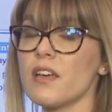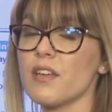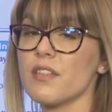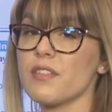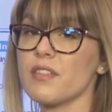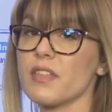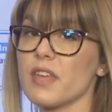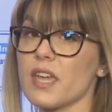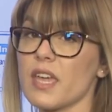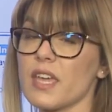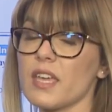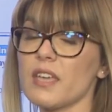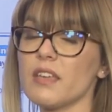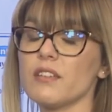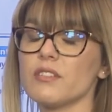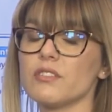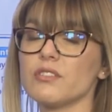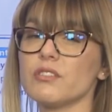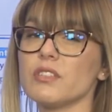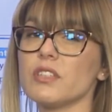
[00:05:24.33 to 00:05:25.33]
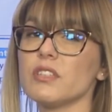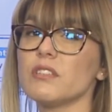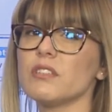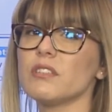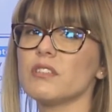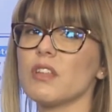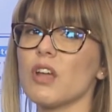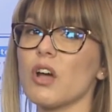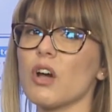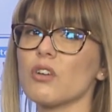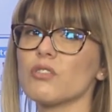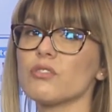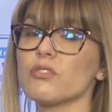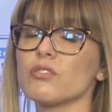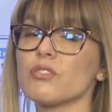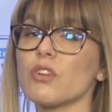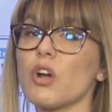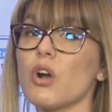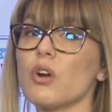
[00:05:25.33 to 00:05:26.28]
They did not